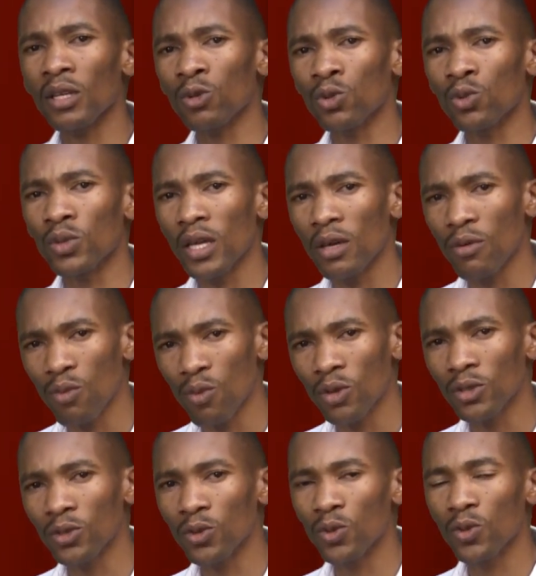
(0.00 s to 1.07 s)
Now today we
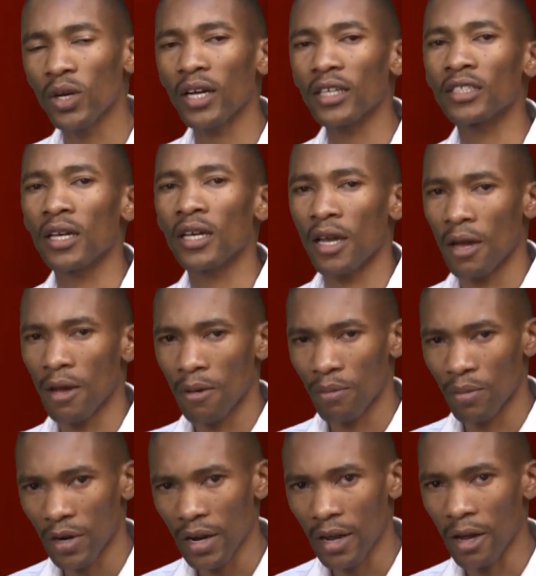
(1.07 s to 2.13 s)
want to look at
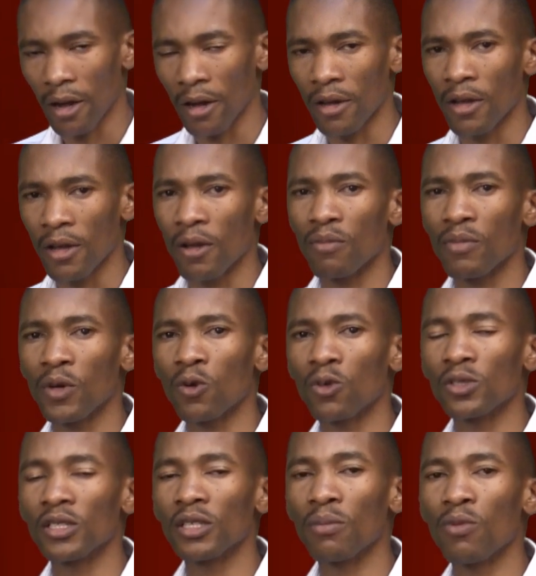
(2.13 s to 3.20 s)
prayer,
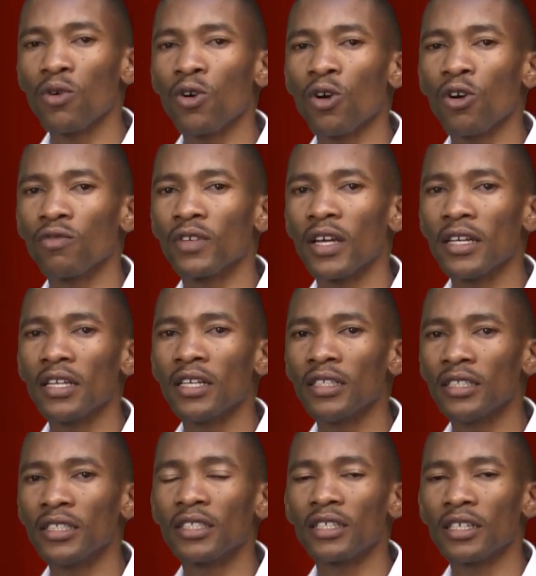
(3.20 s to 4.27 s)
because the book of Daniel
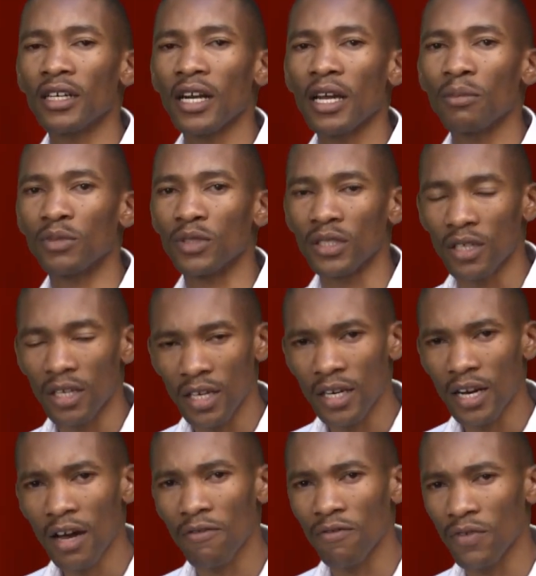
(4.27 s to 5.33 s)
describes
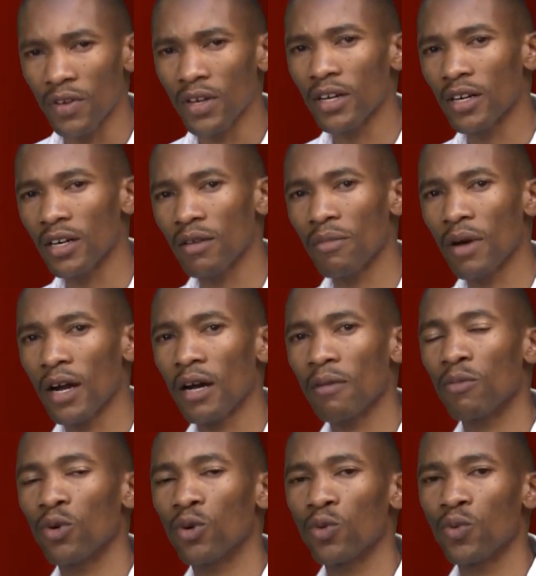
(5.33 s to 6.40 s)
in a very
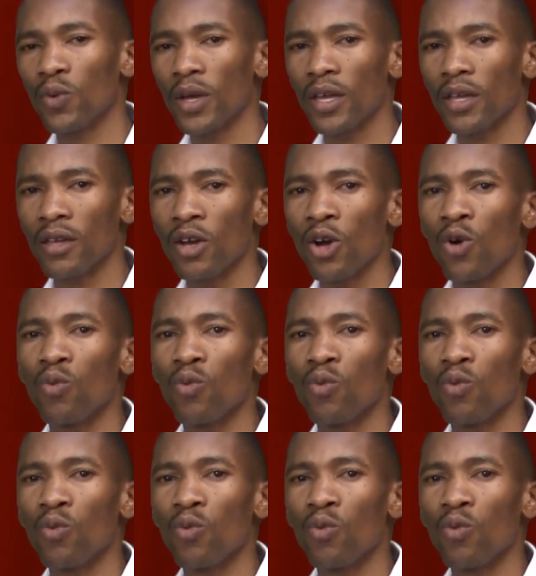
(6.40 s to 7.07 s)
remarkable way